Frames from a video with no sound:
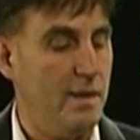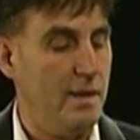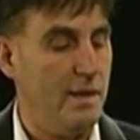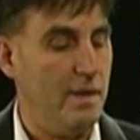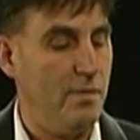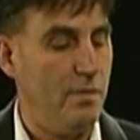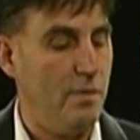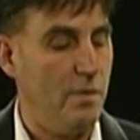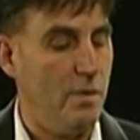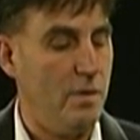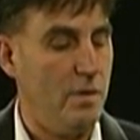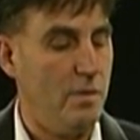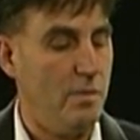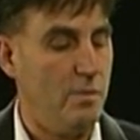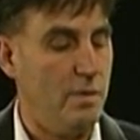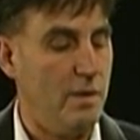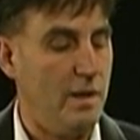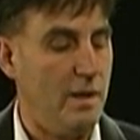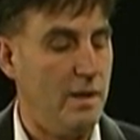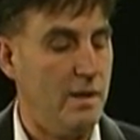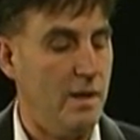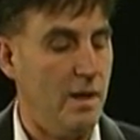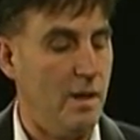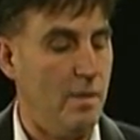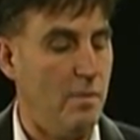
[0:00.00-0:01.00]
If when you
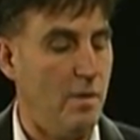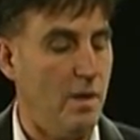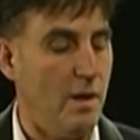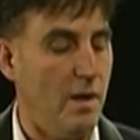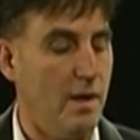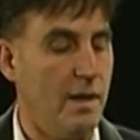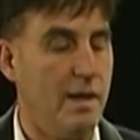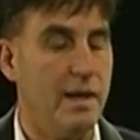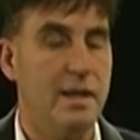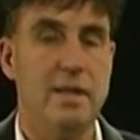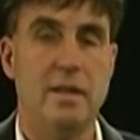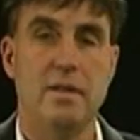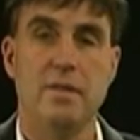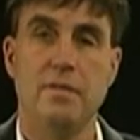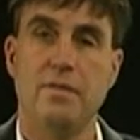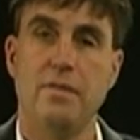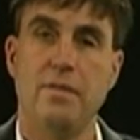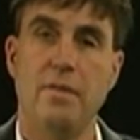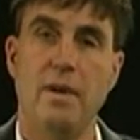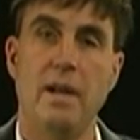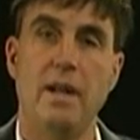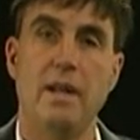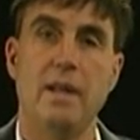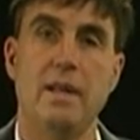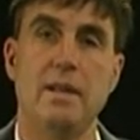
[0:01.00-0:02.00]
played the harmonic and then
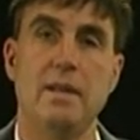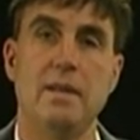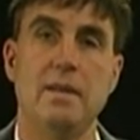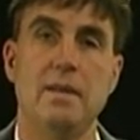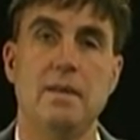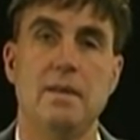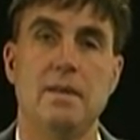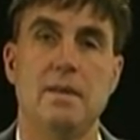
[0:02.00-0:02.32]
fretted,